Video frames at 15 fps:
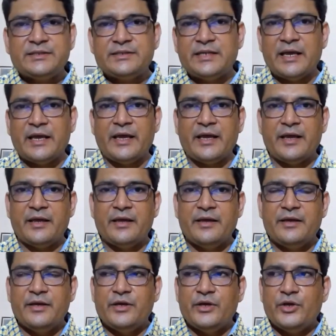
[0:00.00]
say
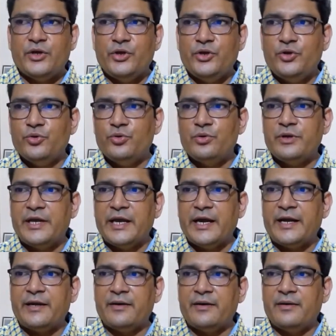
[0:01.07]
you
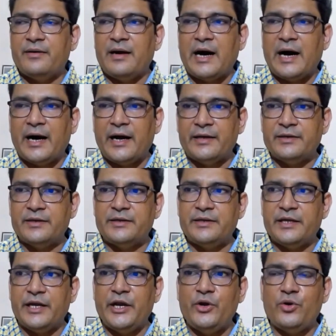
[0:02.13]
get
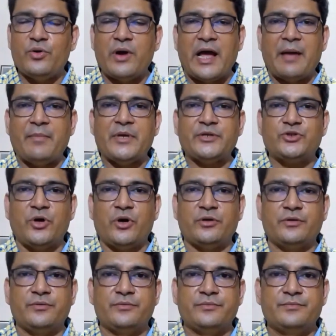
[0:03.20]
hired into
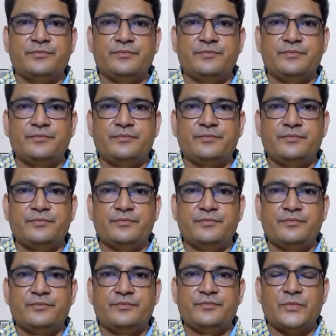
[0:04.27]
Amazon.
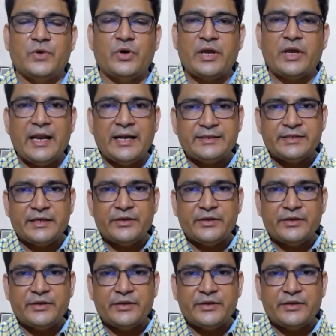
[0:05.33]
Okay, let's say